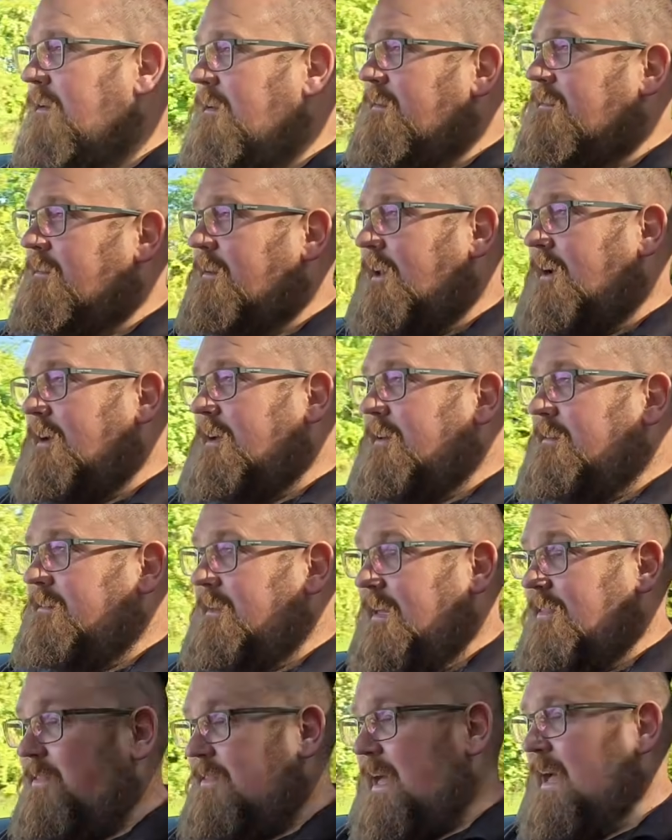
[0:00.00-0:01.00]
So like I
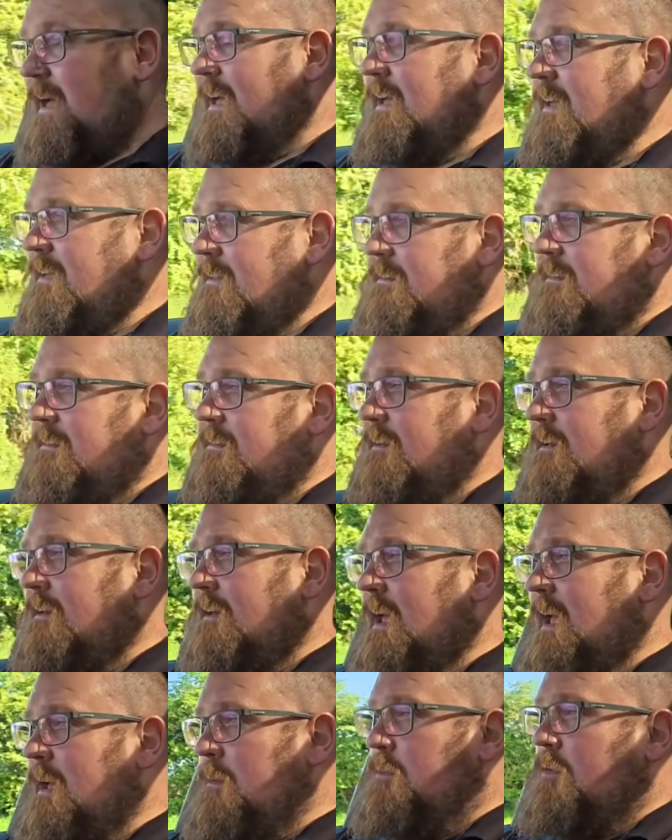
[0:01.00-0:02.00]
said, that is
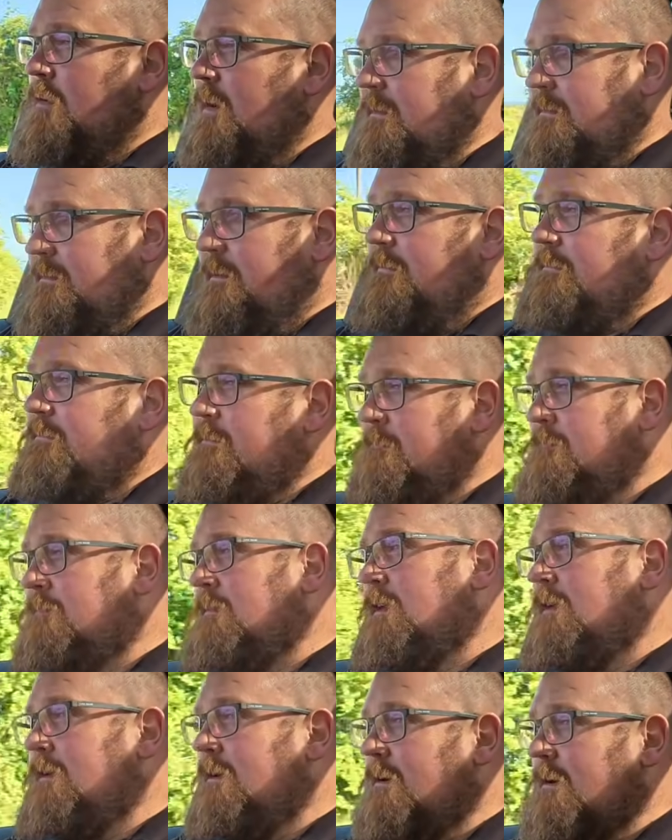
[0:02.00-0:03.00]
impressive,
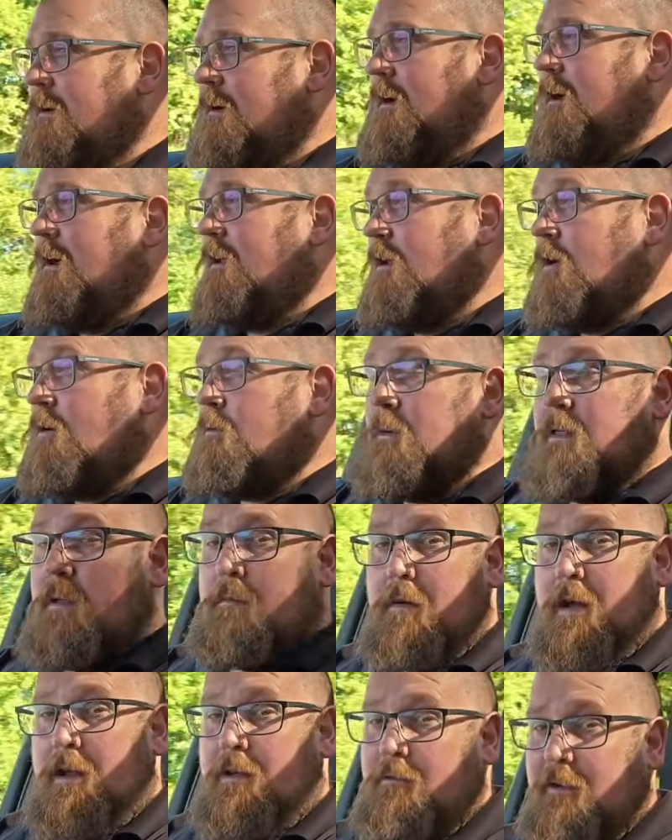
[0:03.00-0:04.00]
along with the
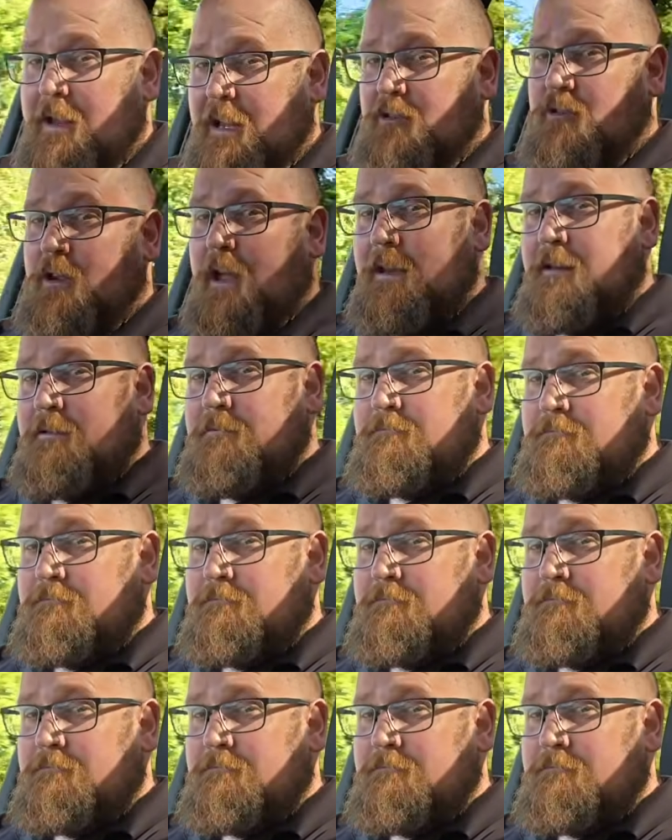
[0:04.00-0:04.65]
brake regen.